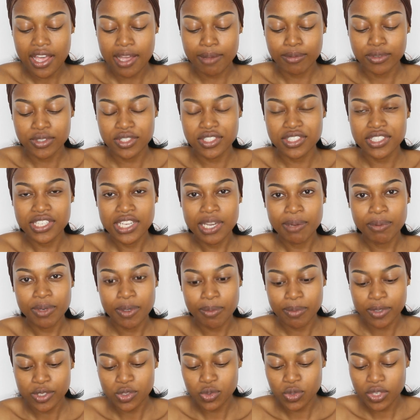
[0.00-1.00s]
Today I'm going to
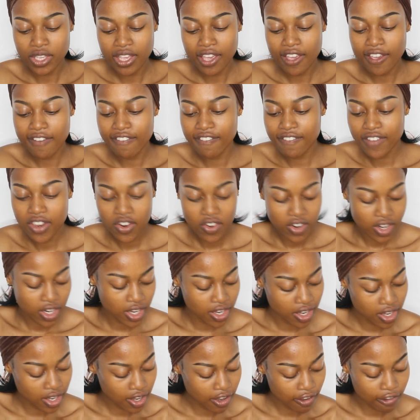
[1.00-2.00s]
be doing a very
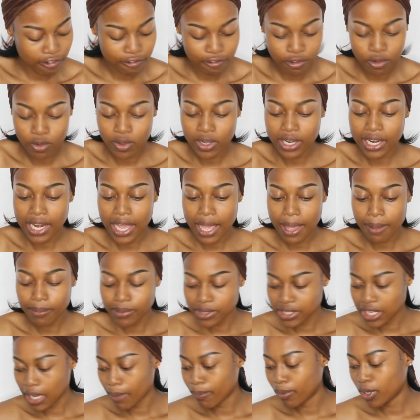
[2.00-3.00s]
full glam
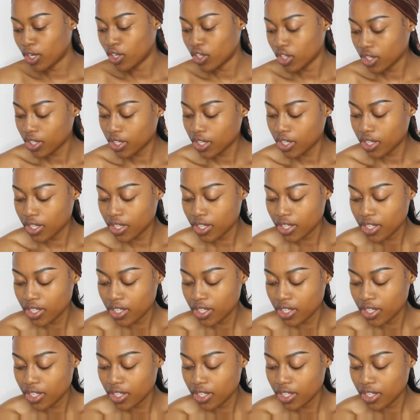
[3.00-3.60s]
type of look.